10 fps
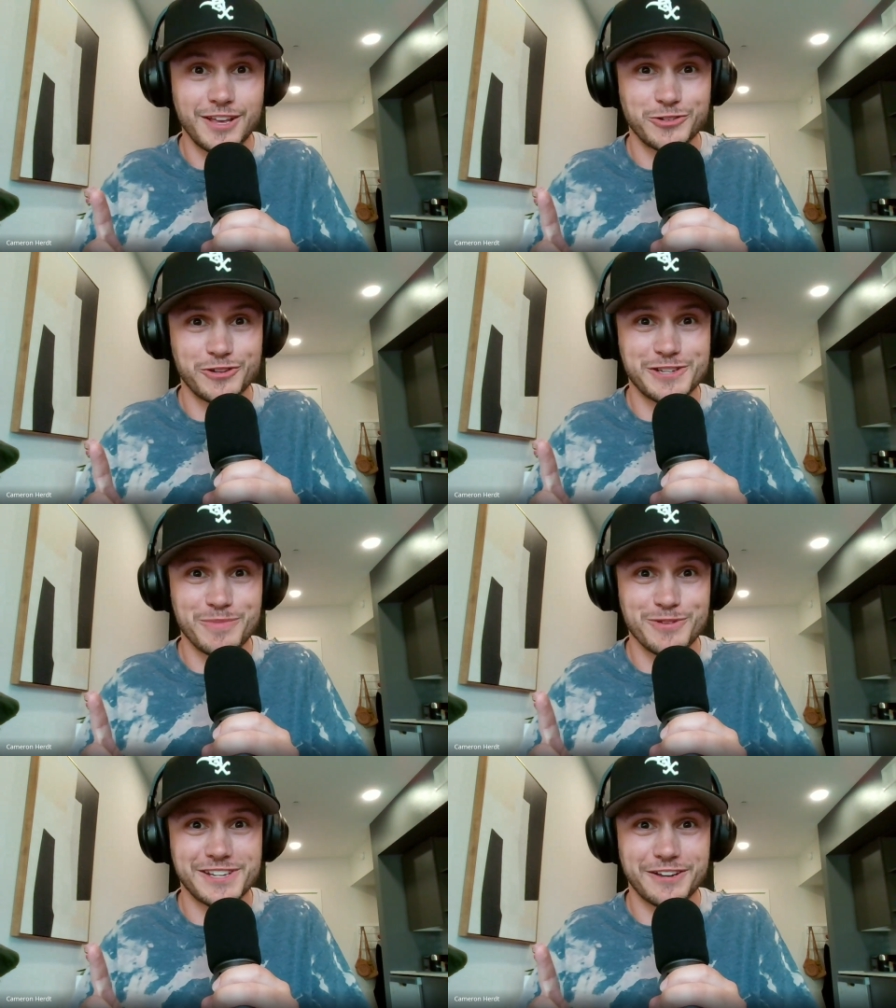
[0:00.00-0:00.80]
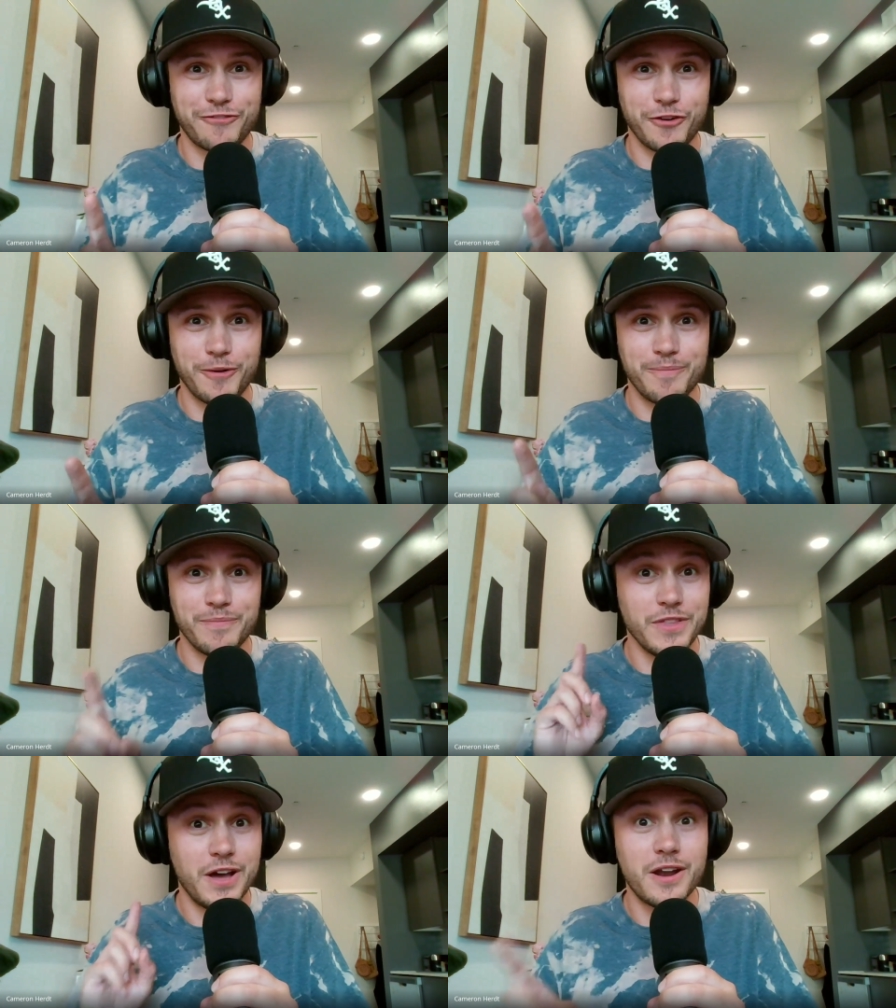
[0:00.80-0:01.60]
enjoy some music
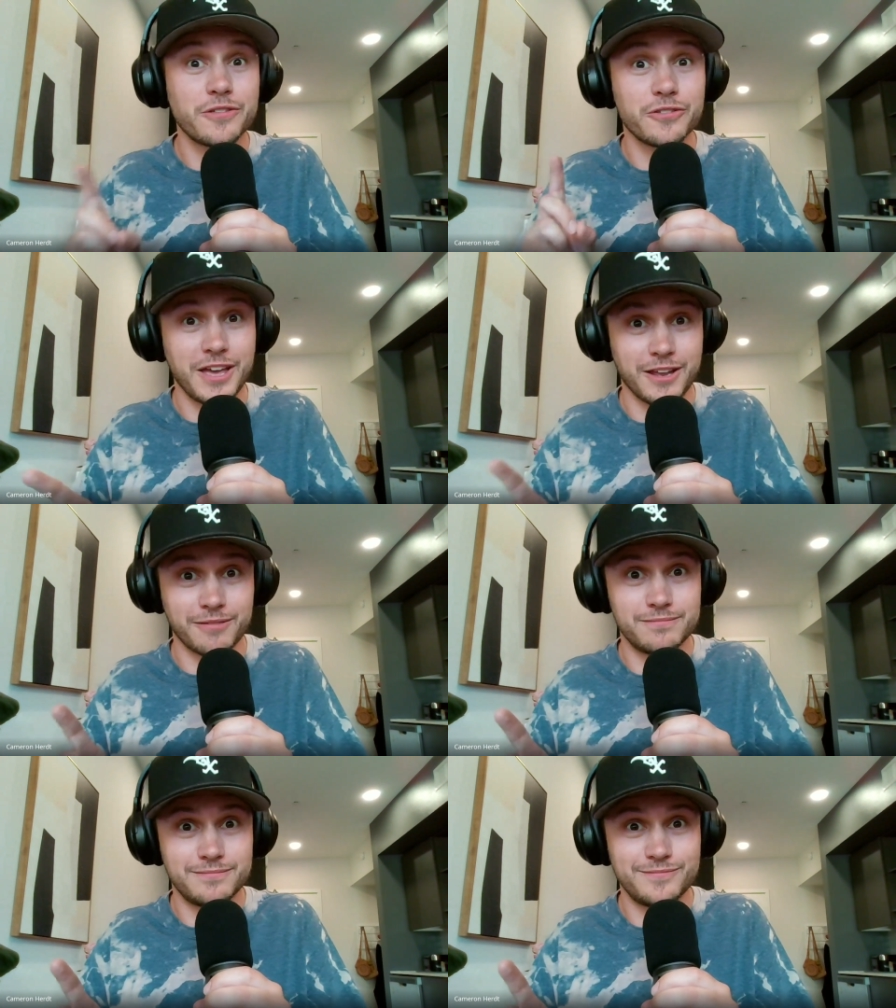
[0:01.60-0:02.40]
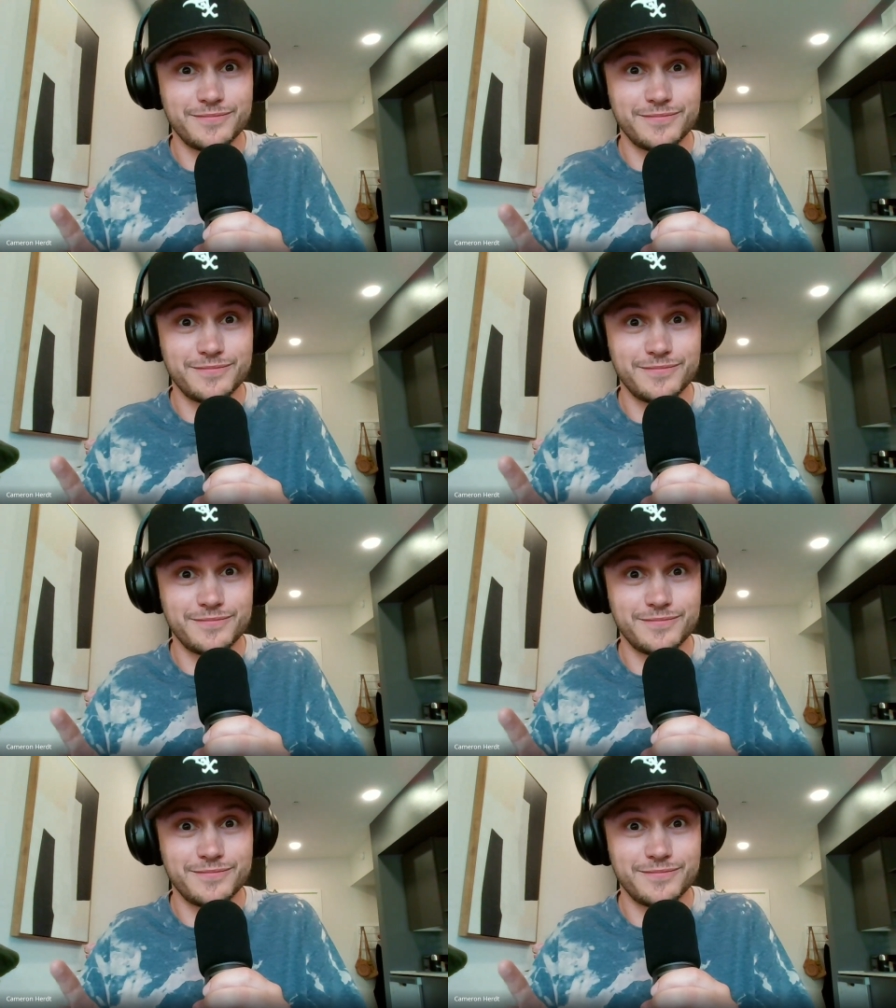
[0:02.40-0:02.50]
from none other than